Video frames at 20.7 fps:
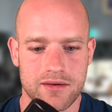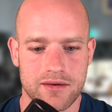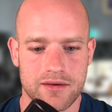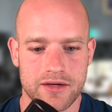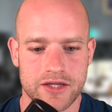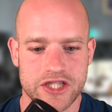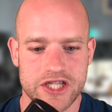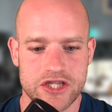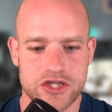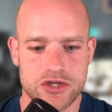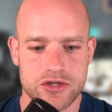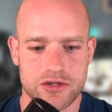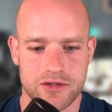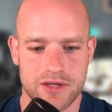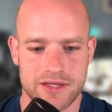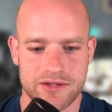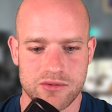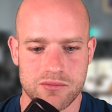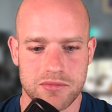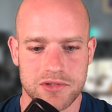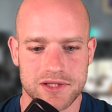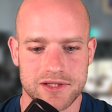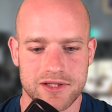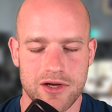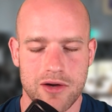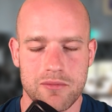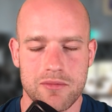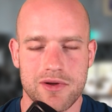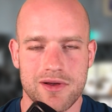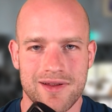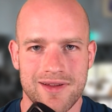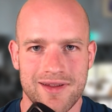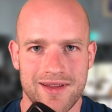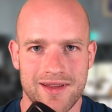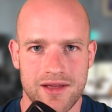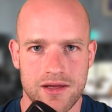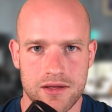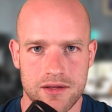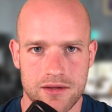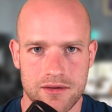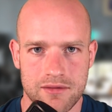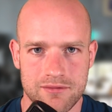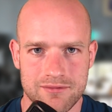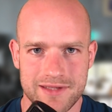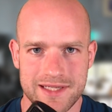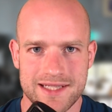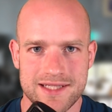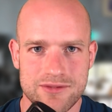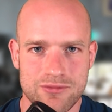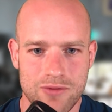gesture at the bottom, this